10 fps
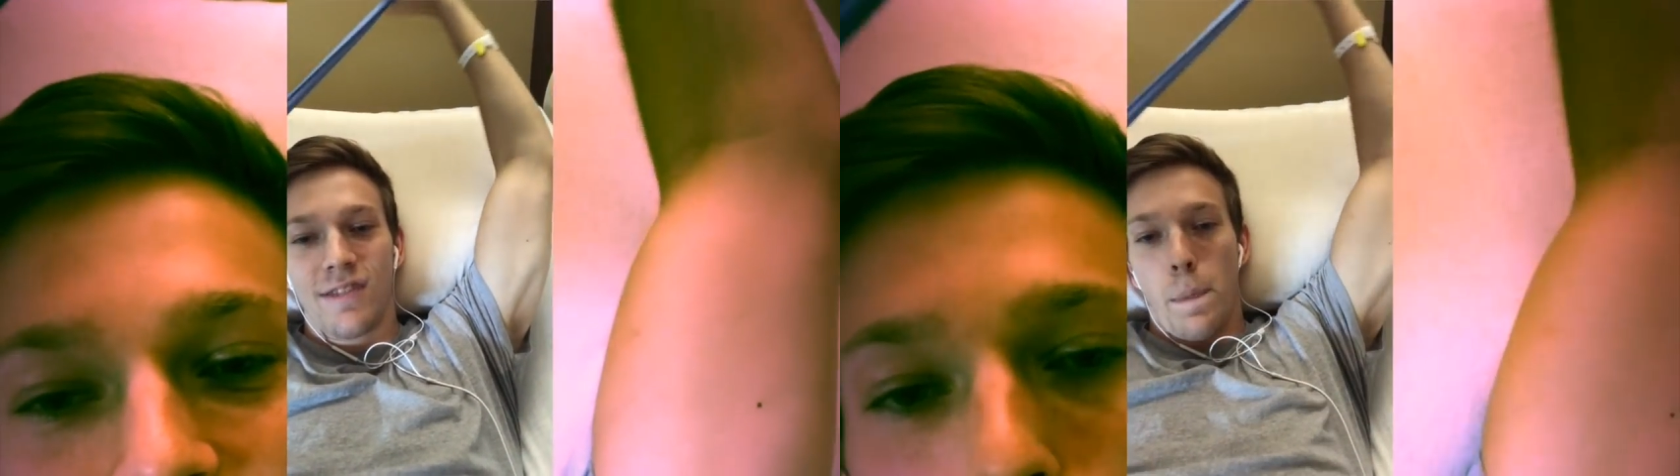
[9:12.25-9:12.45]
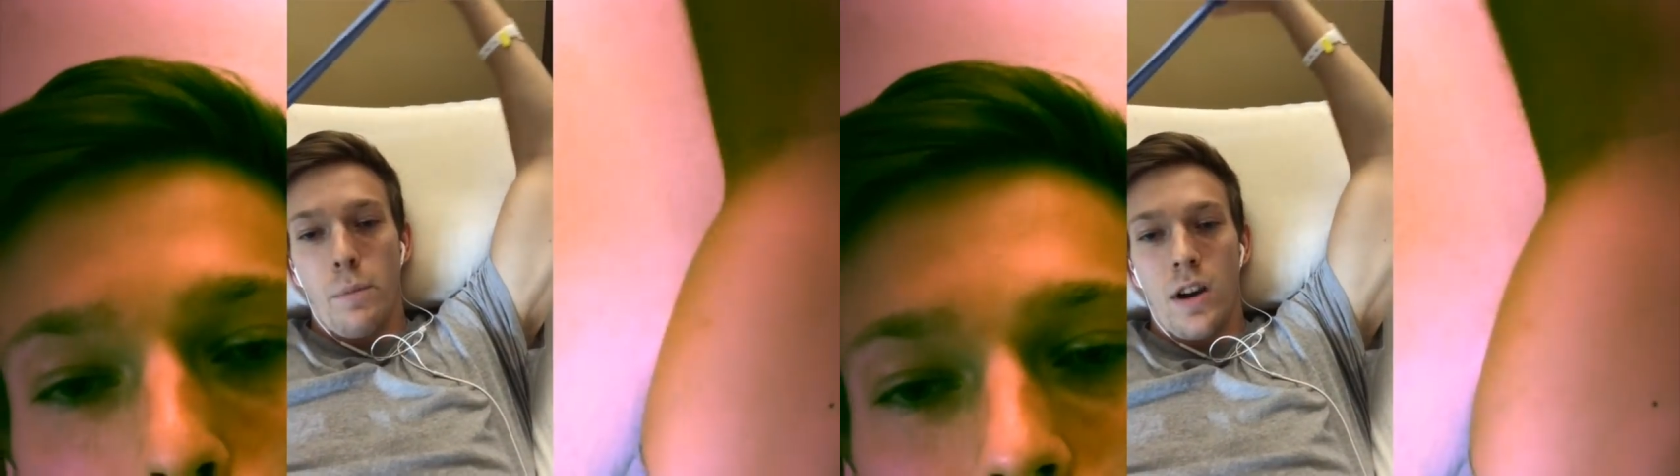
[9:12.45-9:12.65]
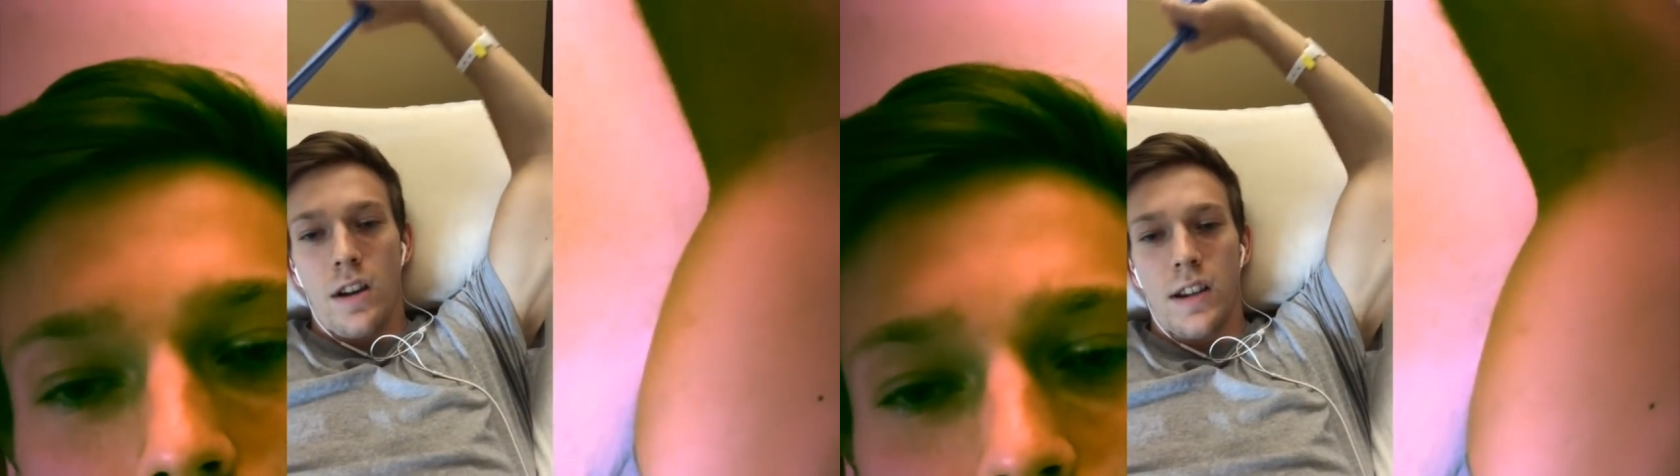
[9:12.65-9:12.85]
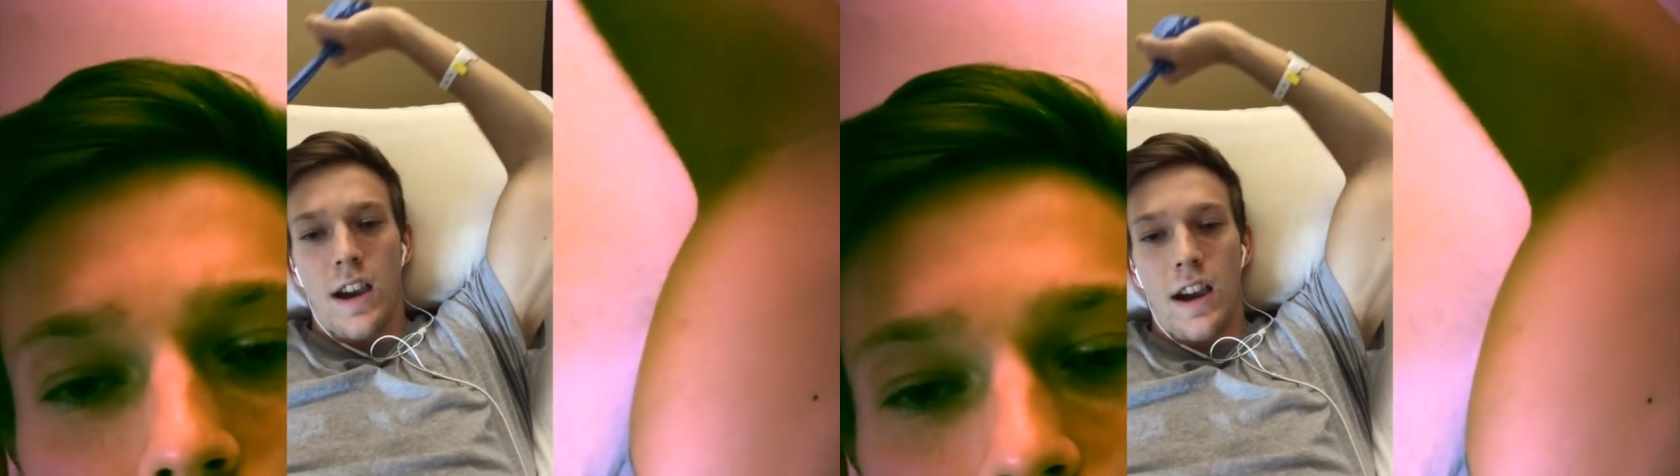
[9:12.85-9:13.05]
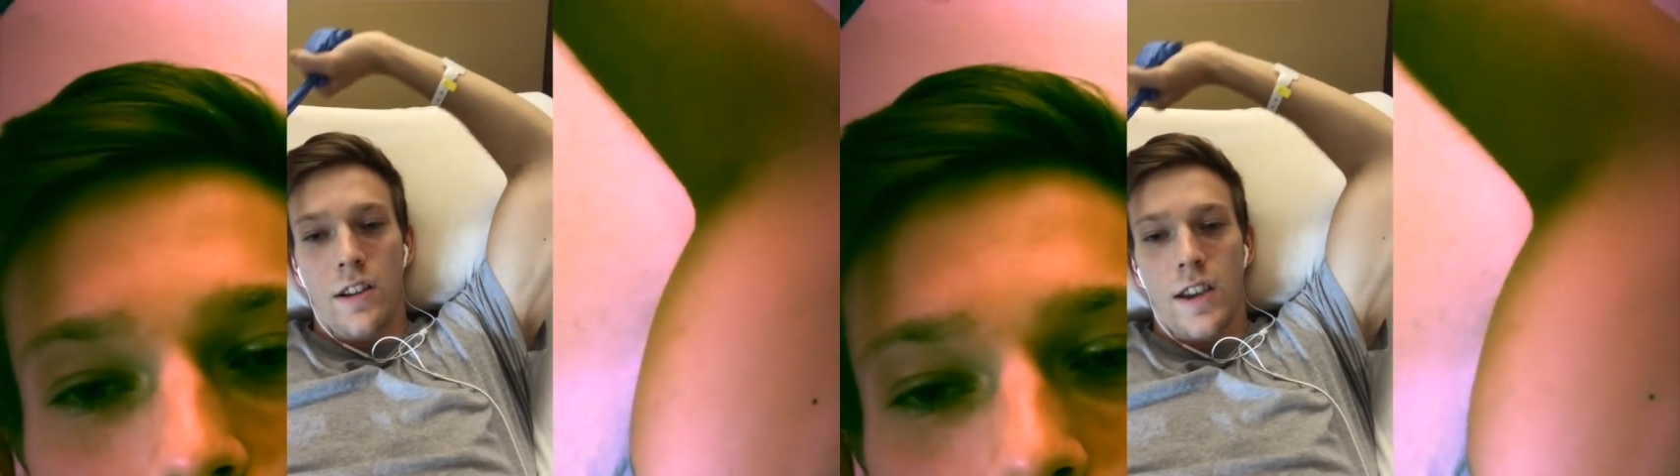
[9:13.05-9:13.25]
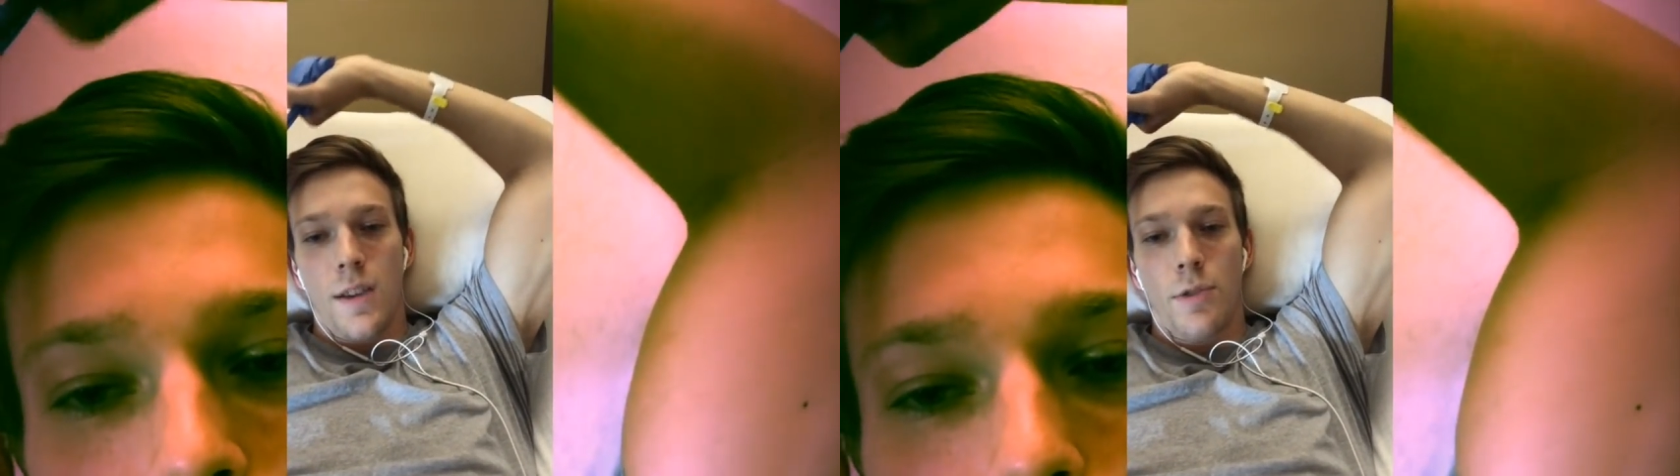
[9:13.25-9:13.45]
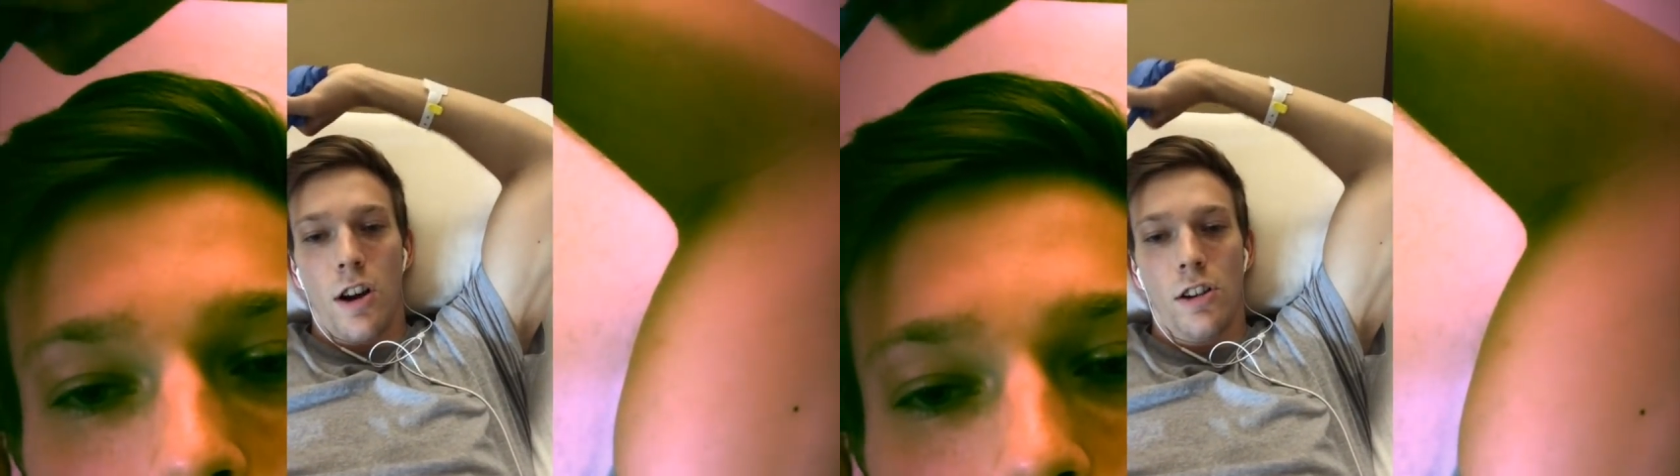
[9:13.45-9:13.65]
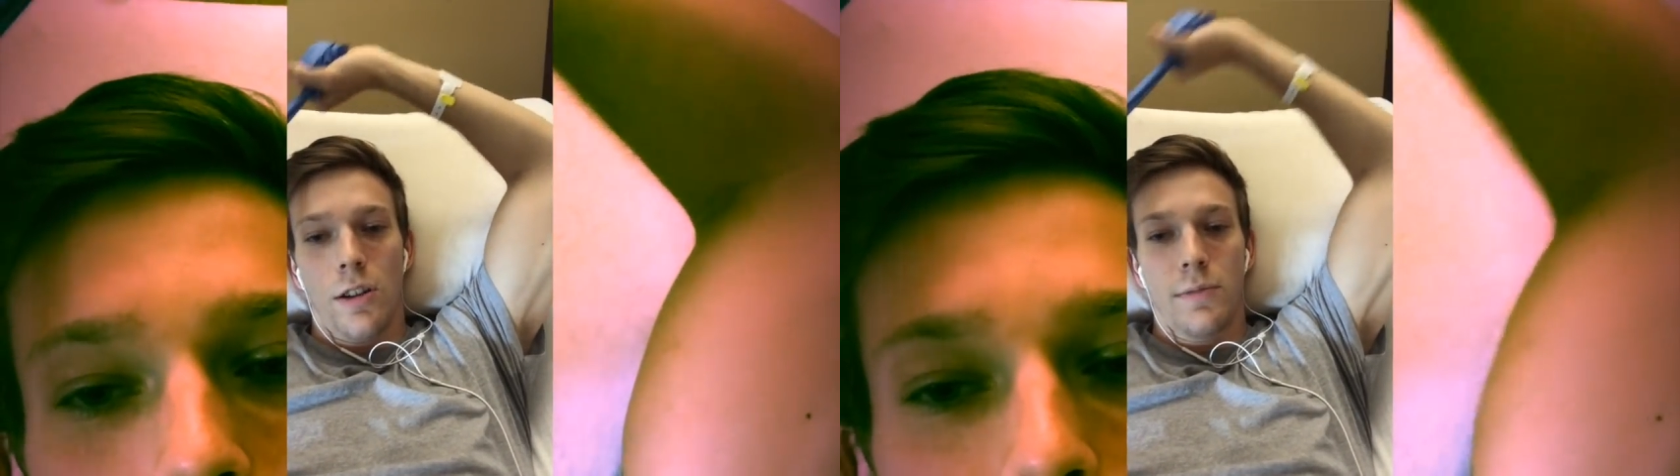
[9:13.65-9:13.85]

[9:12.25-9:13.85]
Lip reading: But yeah, I'll keep y'all